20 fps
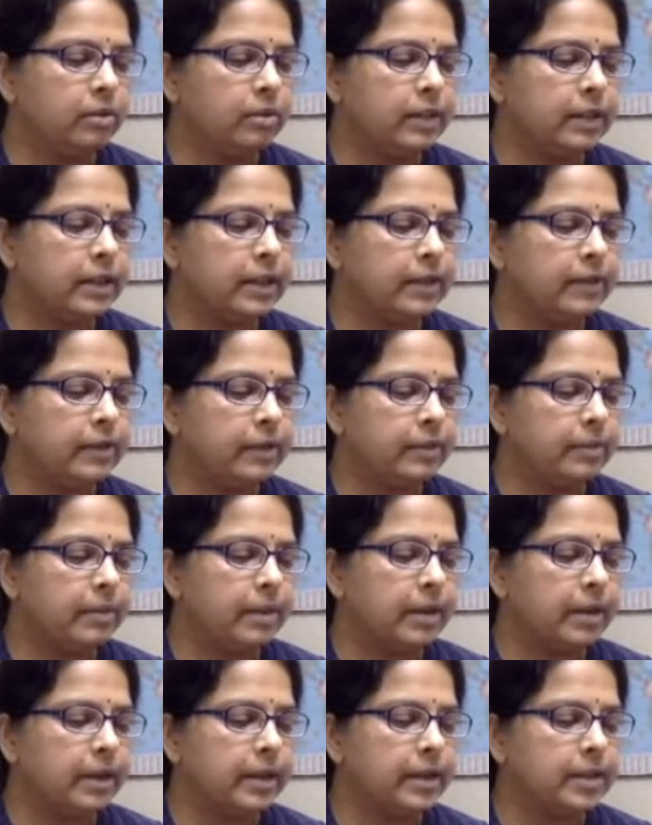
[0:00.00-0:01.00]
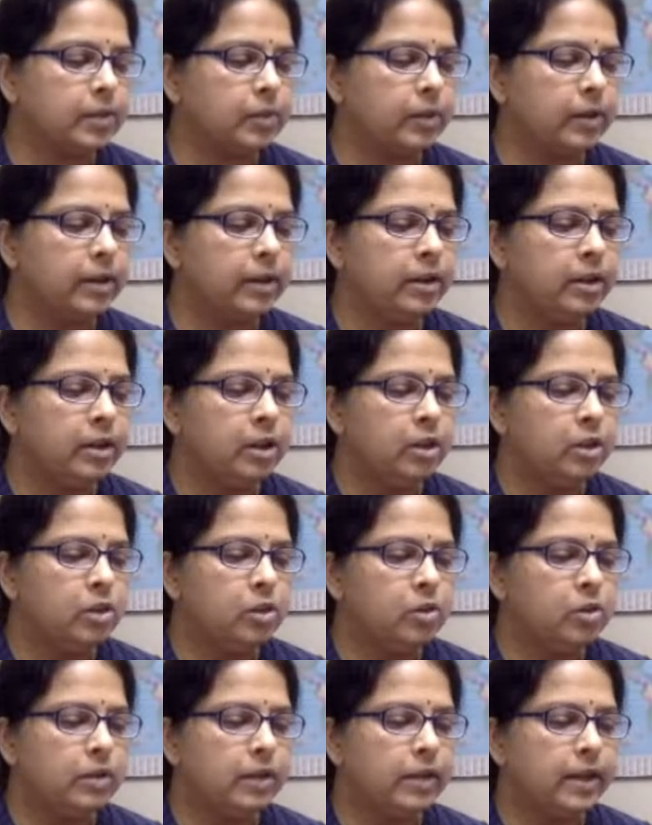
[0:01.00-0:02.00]
that I've marked as 1,
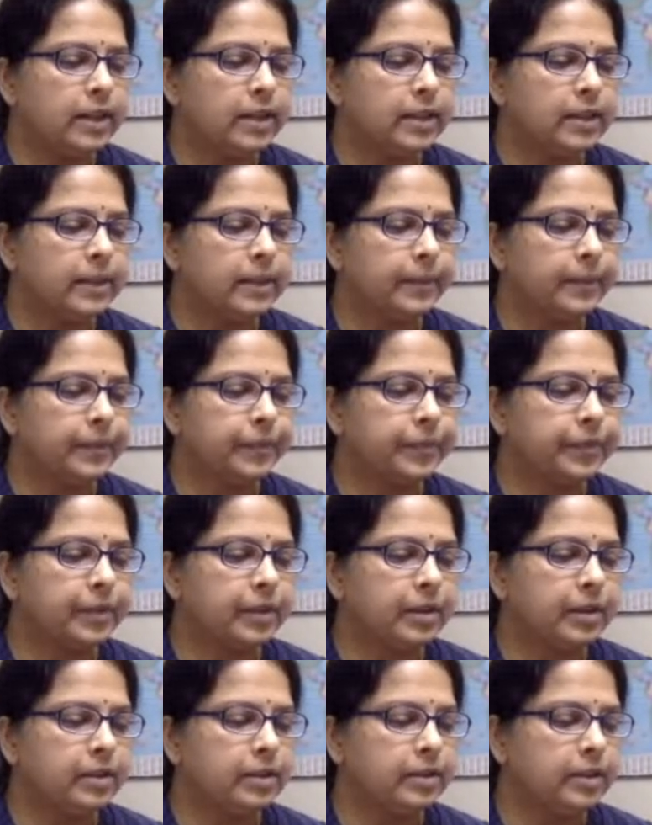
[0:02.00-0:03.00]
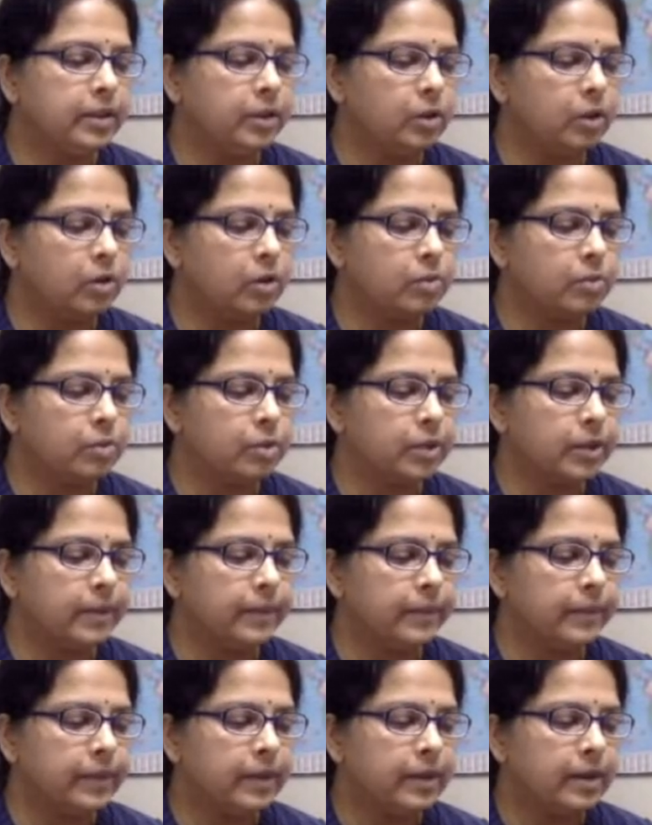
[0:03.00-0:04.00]
you will get 0 output.
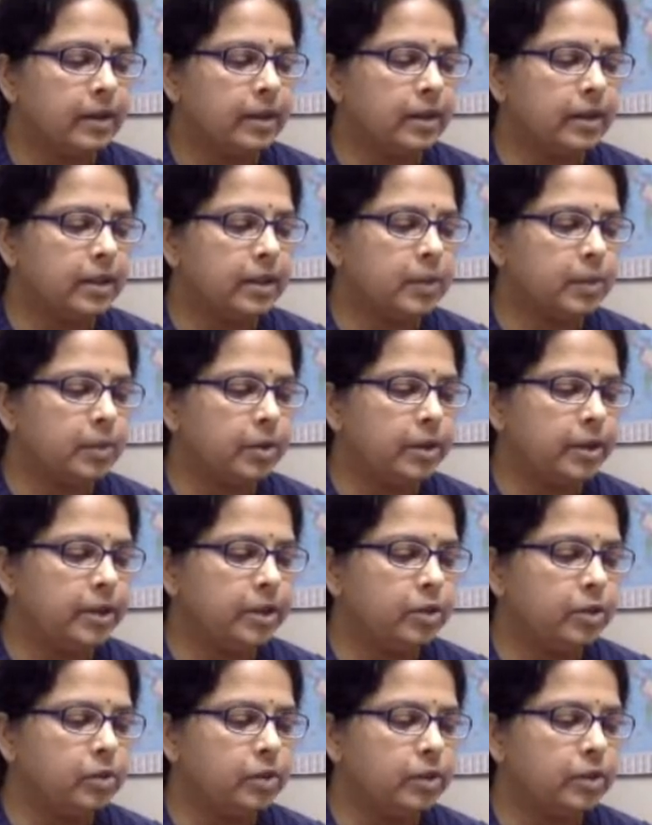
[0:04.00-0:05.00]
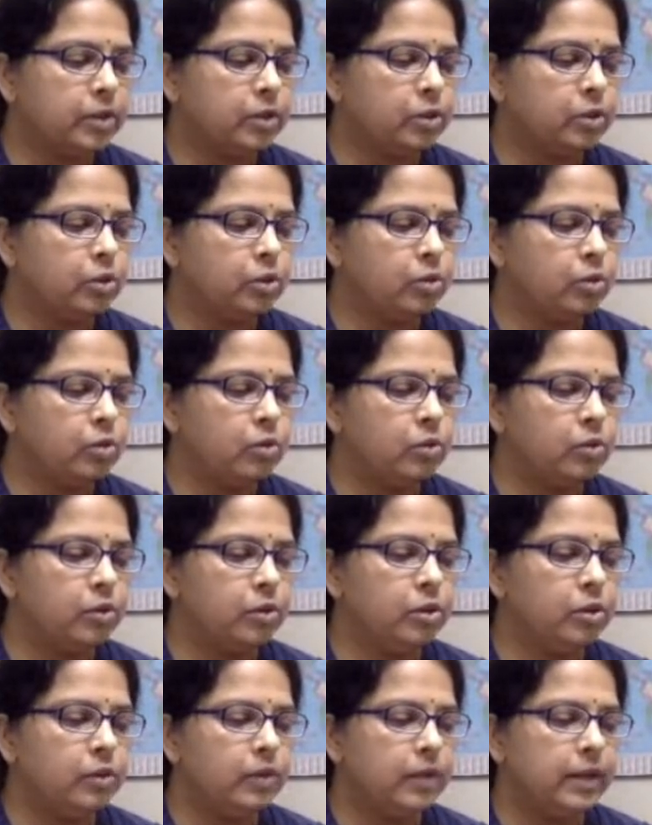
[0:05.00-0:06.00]
Corresponding to this
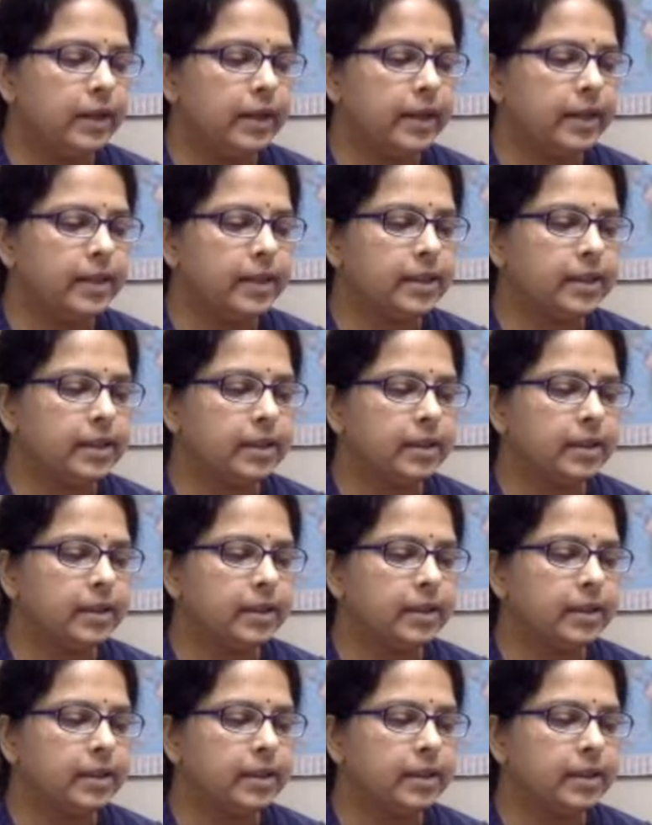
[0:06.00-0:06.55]
2, you will get,